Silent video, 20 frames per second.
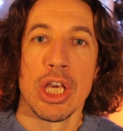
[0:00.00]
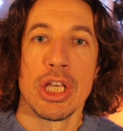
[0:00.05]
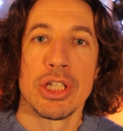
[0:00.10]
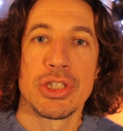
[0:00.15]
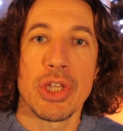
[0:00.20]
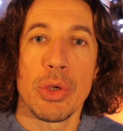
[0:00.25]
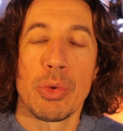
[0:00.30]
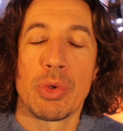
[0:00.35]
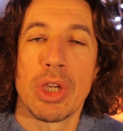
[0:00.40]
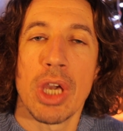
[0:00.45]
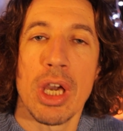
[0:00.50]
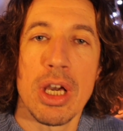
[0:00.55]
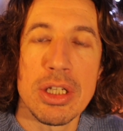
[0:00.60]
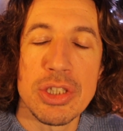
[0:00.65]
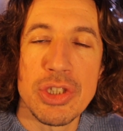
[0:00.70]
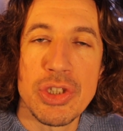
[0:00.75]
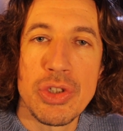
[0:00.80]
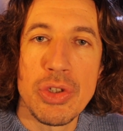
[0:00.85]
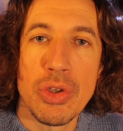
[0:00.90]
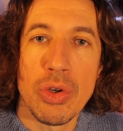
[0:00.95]
So
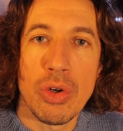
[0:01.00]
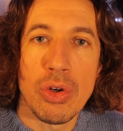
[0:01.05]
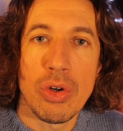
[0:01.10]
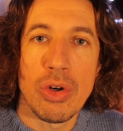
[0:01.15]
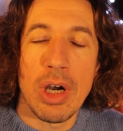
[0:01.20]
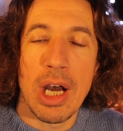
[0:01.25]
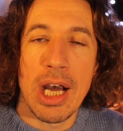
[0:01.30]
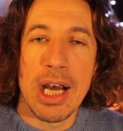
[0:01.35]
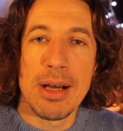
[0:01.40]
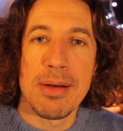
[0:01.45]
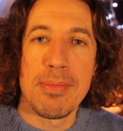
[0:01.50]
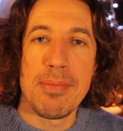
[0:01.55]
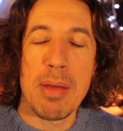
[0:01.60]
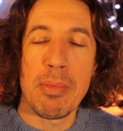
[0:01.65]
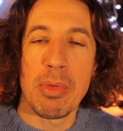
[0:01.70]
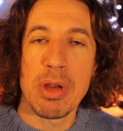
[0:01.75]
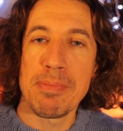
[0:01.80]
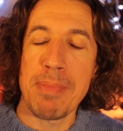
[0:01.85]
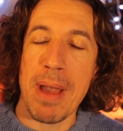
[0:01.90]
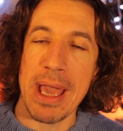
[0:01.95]
cast your
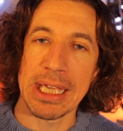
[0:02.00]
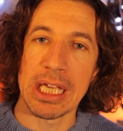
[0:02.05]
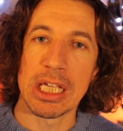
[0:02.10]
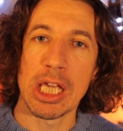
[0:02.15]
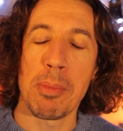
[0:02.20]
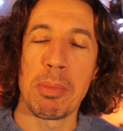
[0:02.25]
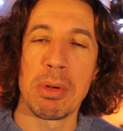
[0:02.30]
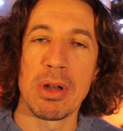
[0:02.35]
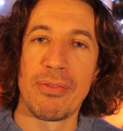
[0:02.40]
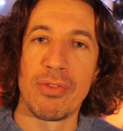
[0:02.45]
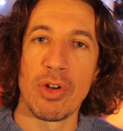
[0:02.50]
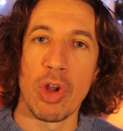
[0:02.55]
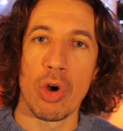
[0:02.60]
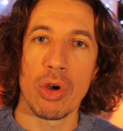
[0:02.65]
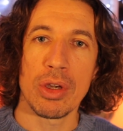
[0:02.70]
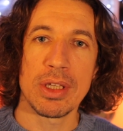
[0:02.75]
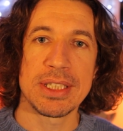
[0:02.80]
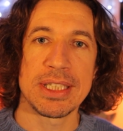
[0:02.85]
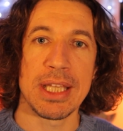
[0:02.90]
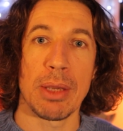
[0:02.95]
memory back a couple of
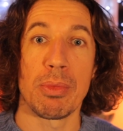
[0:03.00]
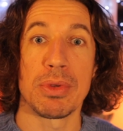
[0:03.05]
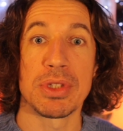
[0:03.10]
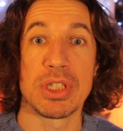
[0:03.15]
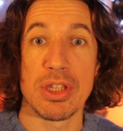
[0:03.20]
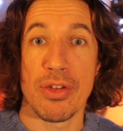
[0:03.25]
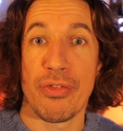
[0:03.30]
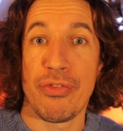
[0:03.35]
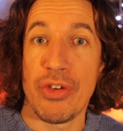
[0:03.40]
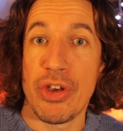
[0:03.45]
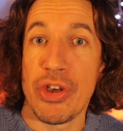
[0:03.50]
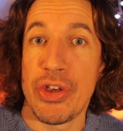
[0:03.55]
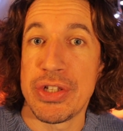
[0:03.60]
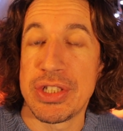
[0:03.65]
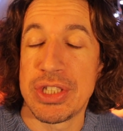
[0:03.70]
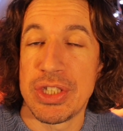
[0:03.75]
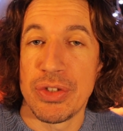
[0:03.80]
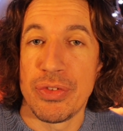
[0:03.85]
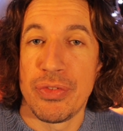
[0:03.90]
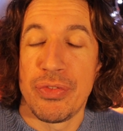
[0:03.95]
vlogs. It was the
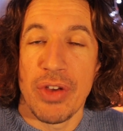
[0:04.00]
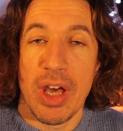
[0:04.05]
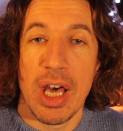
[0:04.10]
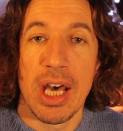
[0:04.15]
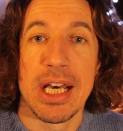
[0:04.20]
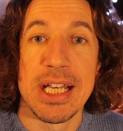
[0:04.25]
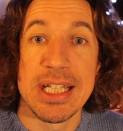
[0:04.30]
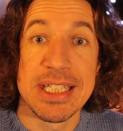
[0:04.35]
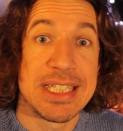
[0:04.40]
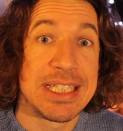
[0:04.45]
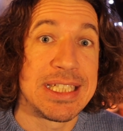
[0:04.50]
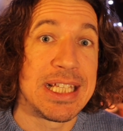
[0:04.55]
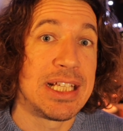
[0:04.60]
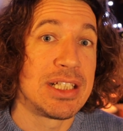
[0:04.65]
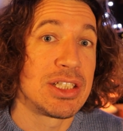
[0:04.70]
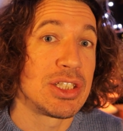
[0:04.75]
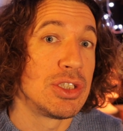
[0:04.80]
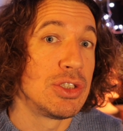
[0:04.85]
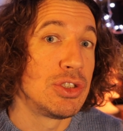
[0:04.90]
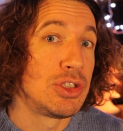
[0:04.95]
first of
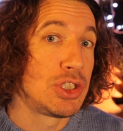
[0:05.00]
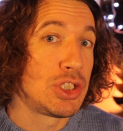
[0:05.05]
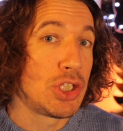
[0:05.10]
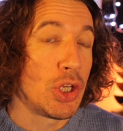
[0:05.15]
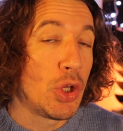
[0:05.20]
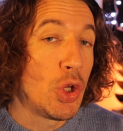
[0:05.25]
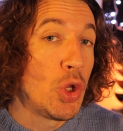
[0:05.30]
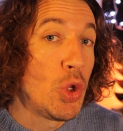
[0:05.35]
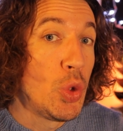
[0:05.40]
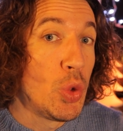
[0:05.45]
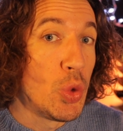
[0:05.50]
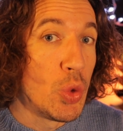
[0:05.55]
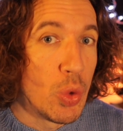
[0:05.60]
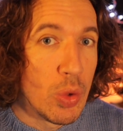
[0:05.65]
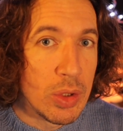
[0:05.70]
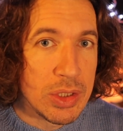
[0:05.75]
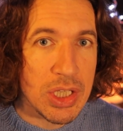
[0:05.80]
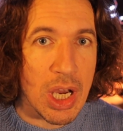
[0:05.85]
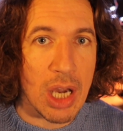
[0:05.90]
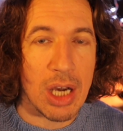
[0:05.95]
season
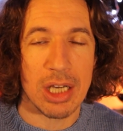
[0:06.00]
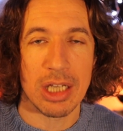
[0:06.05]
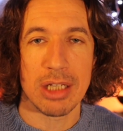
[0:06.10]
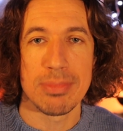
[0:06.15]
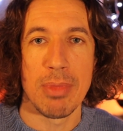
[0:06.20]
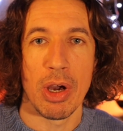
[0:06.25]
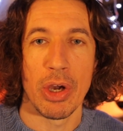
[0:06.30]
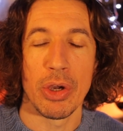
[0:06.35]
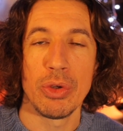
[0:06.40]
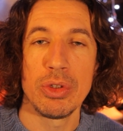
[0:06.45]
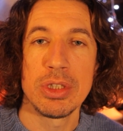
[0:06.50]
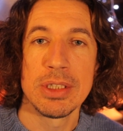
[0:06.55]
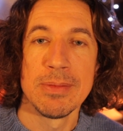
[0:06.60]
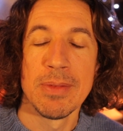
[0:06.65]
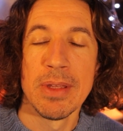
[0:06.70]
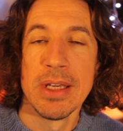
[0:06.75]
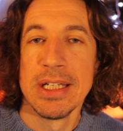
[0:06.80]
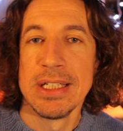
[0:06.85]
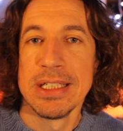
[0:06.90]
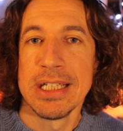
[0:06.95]
2 dark mode.
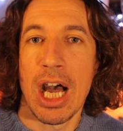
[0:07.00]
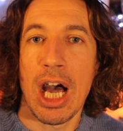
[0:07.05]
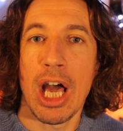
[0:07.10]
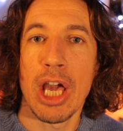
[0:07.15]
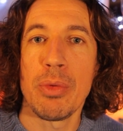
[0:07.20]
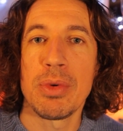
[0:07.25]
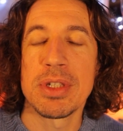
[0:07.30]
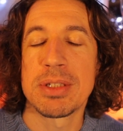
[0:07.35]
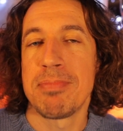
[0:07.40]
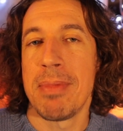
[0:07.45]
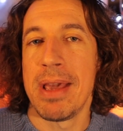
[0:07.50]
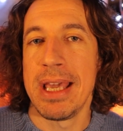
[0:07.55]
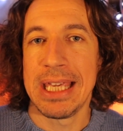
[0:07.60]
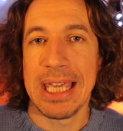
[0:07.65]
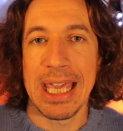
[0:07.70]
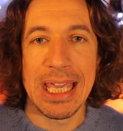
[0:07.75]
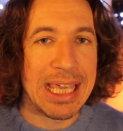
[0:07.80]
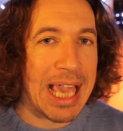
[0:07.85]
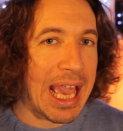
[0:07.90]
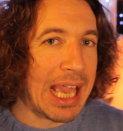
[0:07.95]
I was
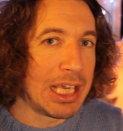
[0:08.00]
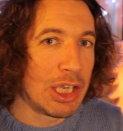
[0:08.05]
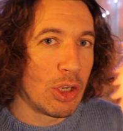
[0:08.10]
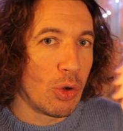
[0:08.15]
making a